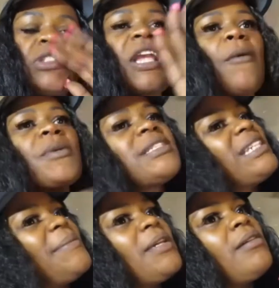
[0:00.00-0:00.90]
wanna
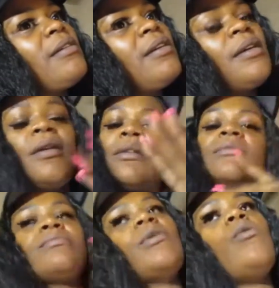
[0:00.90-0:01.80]
see me?
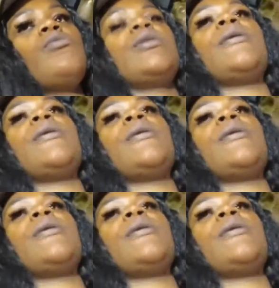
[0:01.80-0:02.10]
Hold